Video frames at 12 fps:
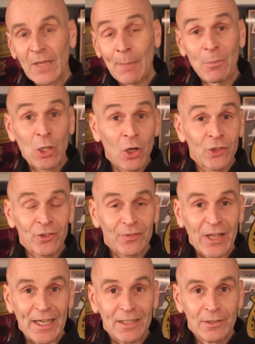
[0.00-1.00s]
And because of
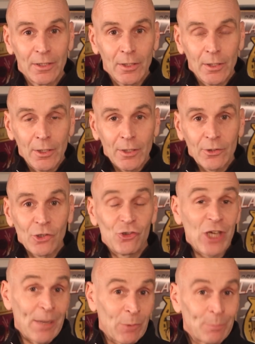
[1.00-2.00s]
that, the
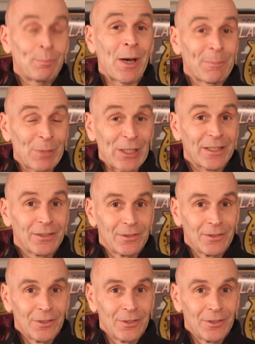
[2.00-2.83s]
German public